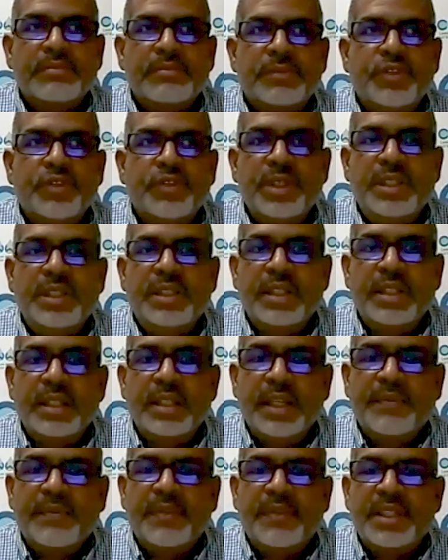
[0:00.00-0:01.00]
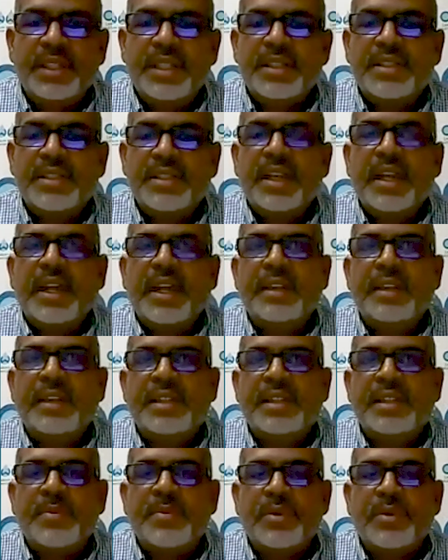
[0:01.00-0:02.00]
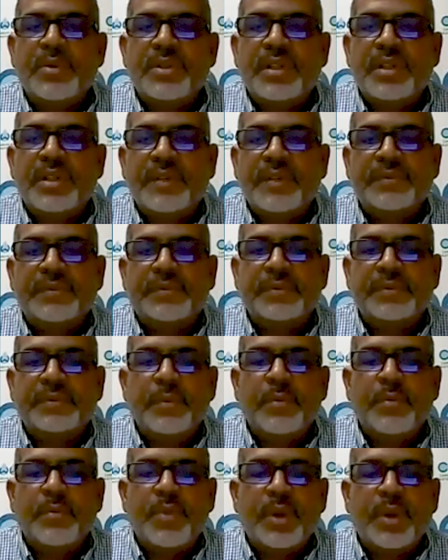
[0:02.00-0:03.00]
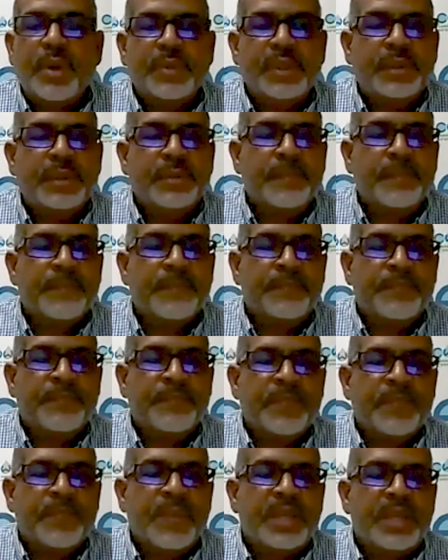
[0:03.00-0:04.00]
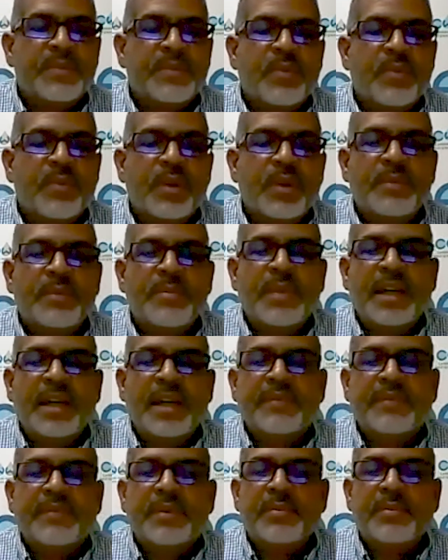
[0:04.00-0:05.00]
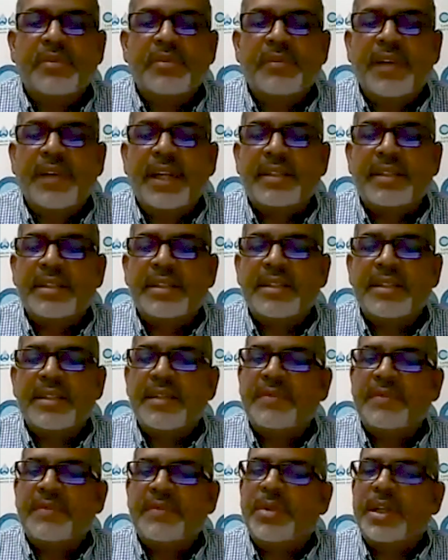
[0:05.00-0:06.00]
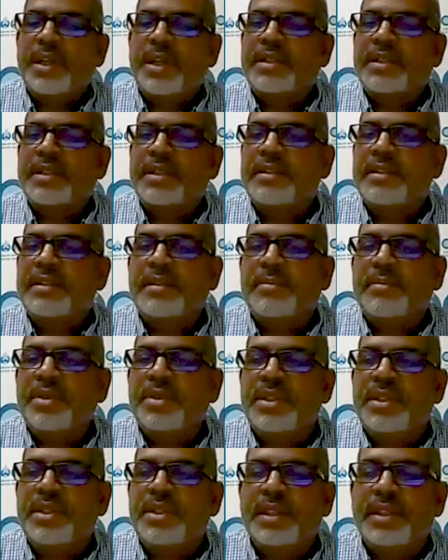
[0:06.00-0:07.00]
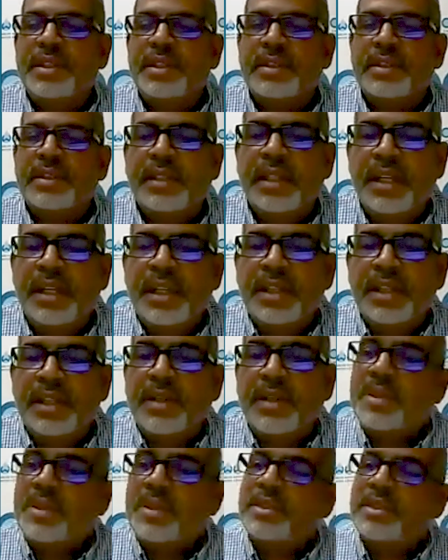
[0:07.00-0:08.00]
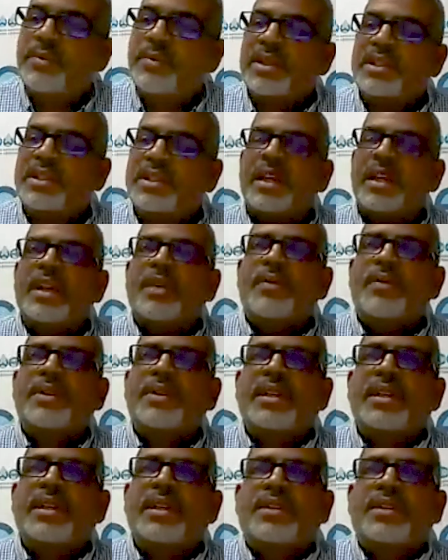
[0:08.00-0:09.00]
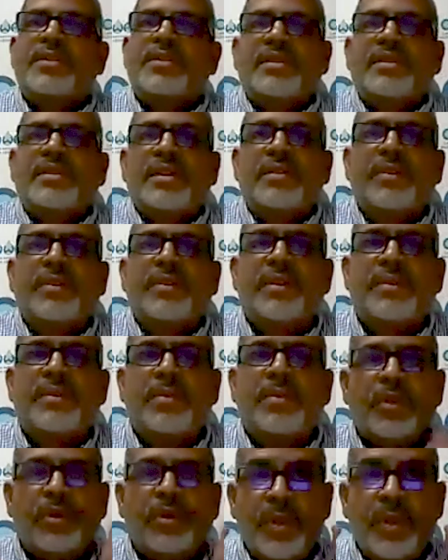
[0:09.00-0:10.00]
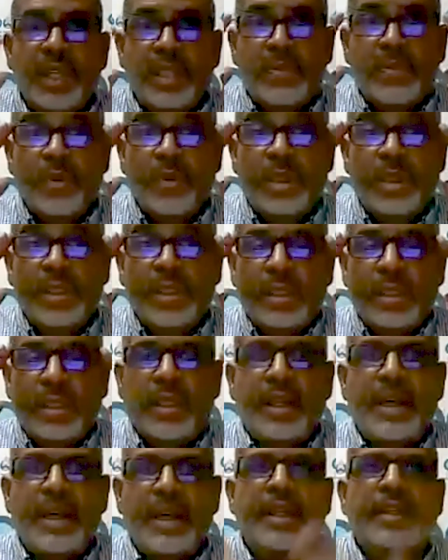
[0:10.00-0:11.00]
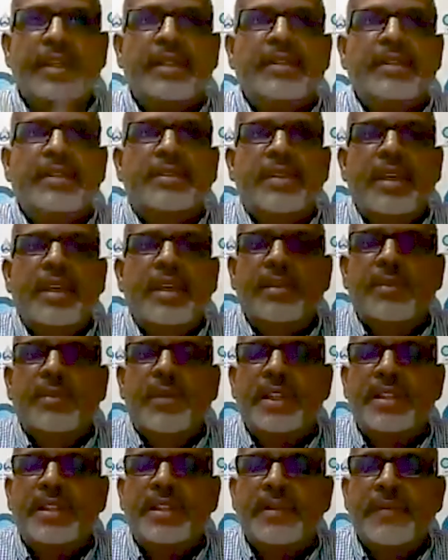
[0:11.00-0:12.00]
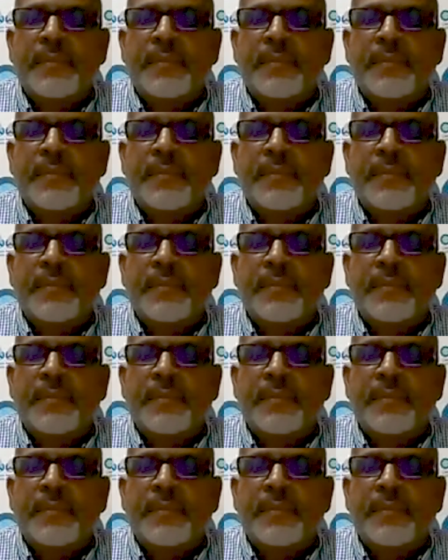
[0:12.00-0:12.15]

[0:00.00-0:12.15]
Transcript: treated, if it is, and disposed of properly. There's more demand for improved health and safety practices and procedures. Now, what's interesting with both wastewater and solid waste